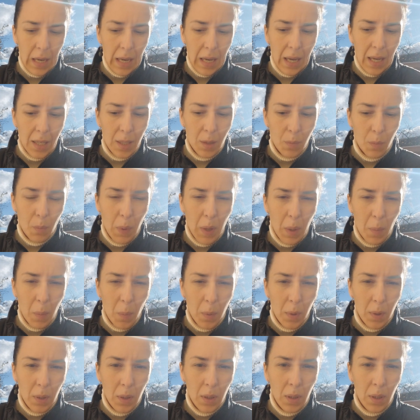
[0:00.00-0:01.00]
And
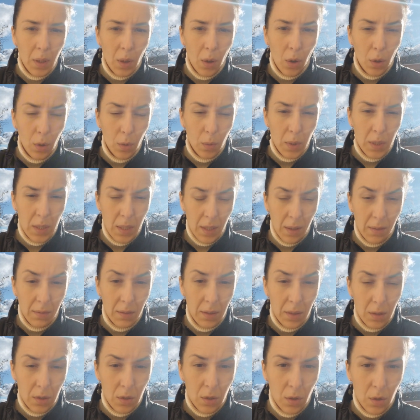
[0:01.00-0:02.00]
people always have
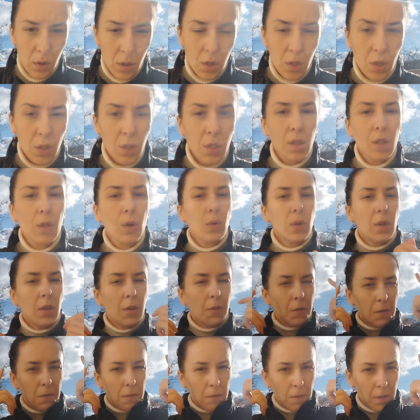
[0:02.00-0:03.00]
an intuition, so they
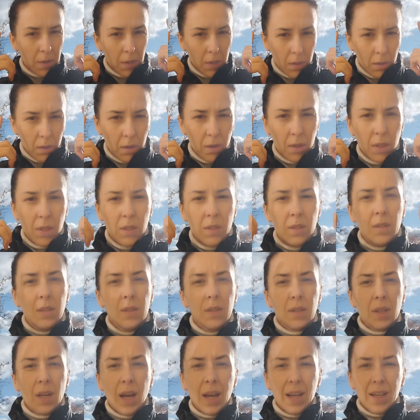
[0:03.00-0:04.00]
feel
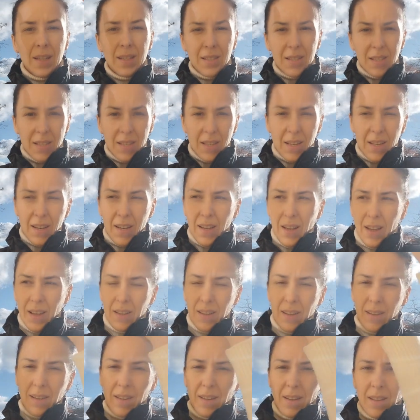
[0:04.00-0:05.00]
this idea
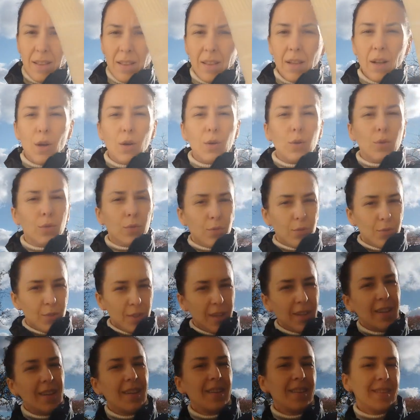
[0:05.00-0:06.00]
hanging in the
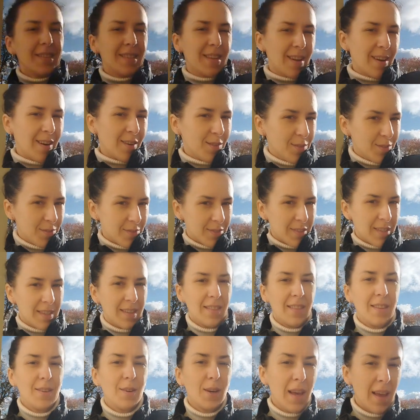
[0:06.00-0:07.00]
Luft, in
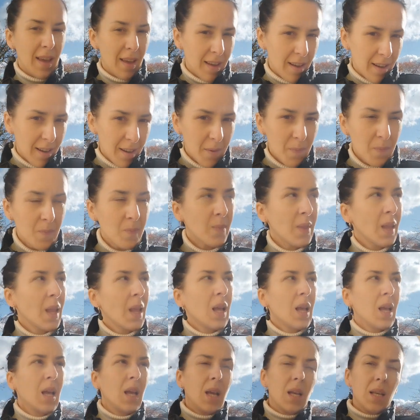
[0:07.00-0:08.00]
the air.
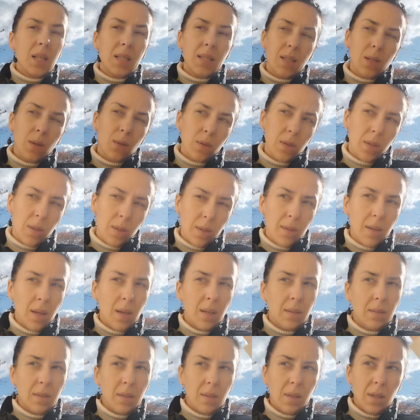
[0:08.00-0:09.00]
So they
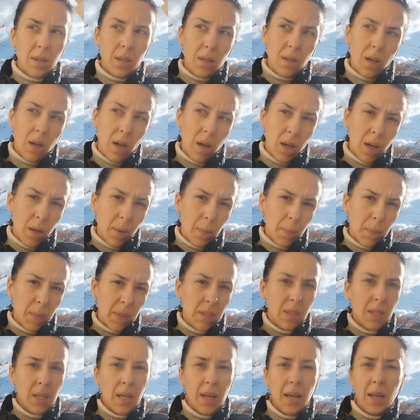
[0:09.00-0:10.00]
are thinking,
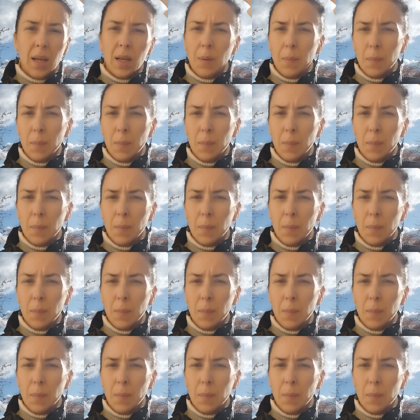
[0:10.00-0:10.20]
Mistake.